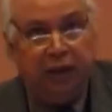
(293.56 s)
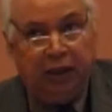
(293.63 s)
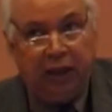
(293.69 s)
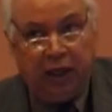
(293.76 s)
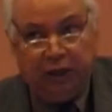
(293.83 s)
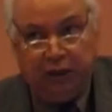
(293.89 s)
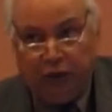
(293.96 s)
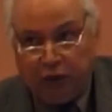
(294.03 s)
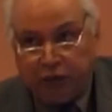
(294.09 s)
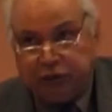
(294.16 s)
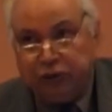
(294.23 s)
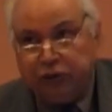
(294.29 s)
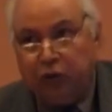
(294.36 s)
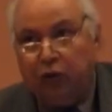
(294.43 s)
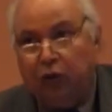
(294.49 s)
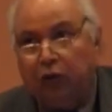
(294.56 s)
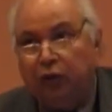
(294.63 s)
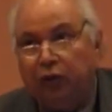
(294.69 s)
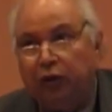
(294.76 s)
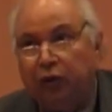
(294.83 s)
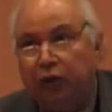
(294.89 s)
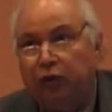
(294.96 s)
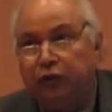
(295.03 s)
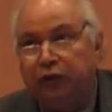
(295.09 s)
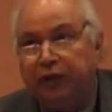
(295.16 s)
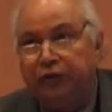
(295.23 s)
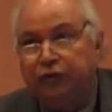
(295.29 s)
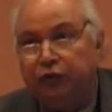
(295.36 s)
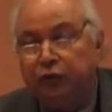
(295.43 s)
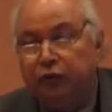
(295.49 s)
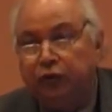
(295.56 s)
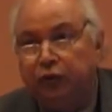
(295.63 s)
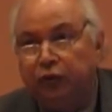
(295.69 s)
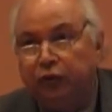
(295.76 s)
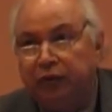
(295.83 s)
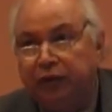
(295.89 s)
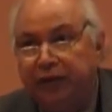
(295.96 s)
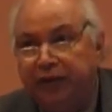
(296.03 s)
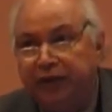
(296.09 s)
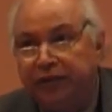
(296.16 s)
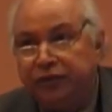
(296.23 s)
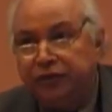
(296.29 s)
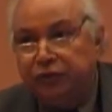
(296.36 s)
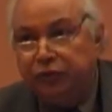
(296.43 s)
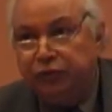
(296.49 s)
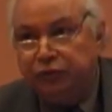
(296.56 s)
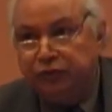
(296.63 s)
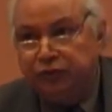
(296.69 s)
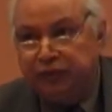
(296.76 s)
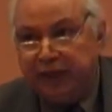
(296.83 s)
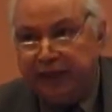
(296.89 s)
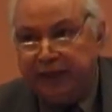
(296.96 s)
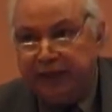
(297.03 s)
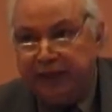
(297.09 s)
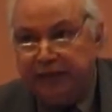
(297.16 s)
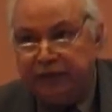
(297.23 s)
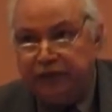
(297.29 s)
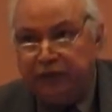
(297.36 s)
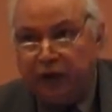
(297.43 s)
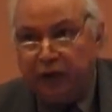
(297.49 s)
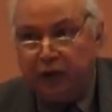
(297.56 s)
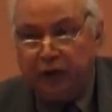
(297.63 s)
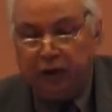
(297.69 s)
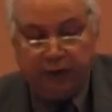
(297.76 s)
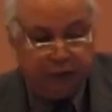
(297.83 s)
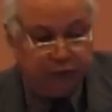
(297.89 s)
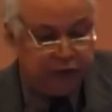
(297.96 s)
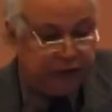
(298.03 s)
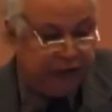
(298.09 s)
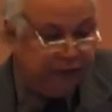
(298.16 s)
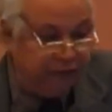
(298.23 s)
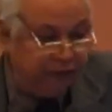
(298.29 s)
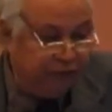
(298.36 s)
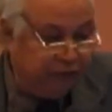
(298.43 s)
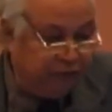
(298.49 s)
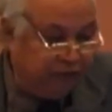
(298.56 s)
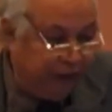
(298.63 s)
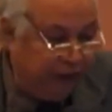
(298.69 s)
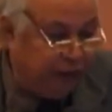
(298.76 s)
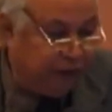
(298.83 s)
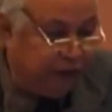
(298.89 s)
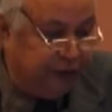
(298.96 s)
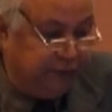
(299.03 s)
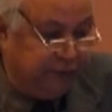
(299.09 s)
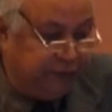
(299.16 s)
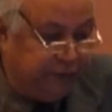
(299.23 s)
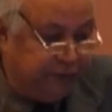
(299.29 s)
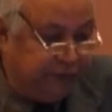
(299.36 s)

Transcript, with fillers: I also looked into these two societies for Muslim fellowships.